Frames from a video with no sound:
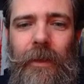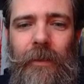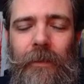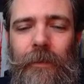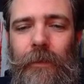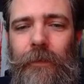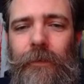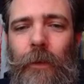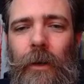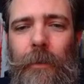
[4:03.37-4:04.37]
the
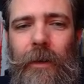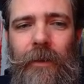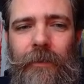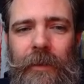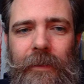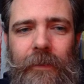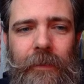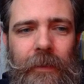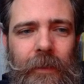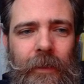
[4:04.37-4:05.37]
form of
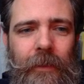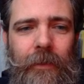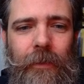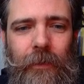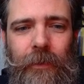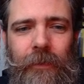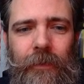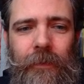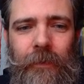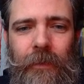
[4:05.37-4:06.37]
it
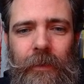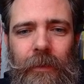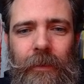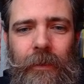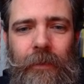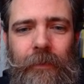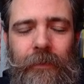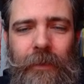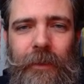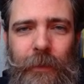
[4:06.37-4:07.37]
looks
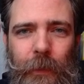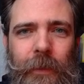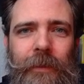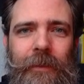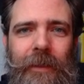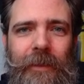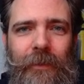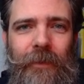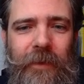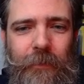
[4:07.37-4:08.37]
very cool. Like I
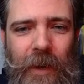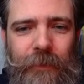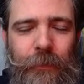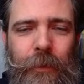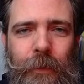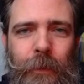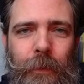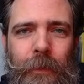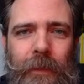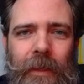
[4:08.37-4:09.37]
said, very
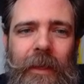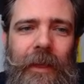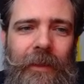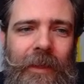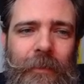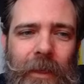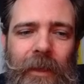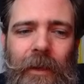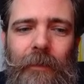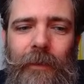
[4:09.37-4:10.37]
retro, and I think he's
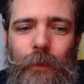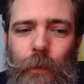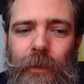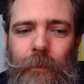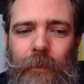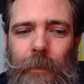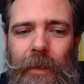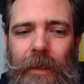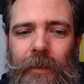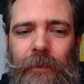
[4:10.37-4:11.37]
made it out of aluminum, the
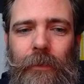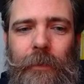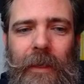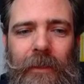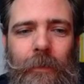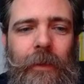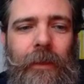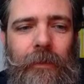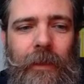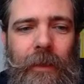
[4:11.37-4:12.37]
body. So he's mocked
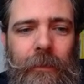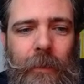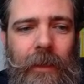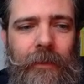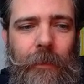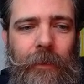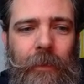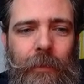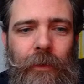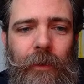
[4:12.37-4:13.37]
up
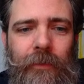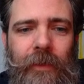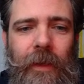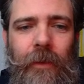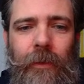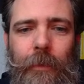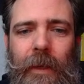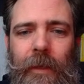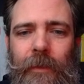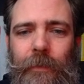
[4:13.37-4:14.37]
the profile of the
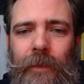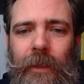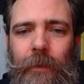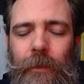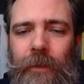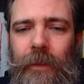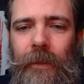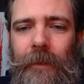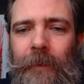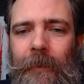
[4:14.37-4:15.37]
body in plywood,
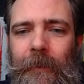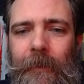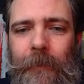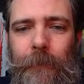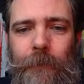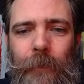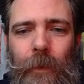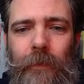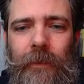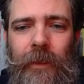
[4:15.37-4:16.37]

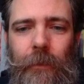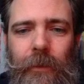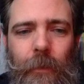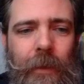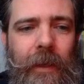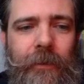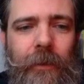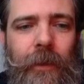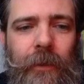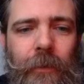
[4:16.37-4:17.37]
overlaying with composite.
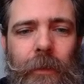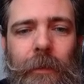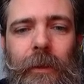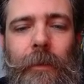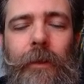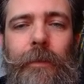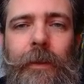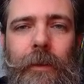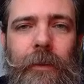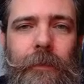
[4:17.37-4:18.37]
Okay, so maybe it might
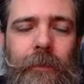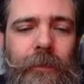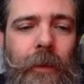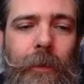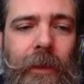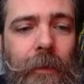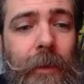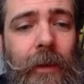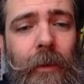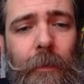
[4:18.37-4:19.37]
be fiberglass. I'm
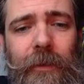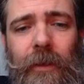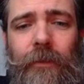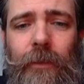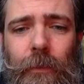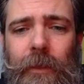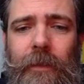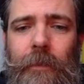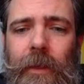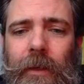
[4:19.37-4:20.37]
not 100% sure what
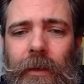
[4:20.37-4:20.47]
he made it out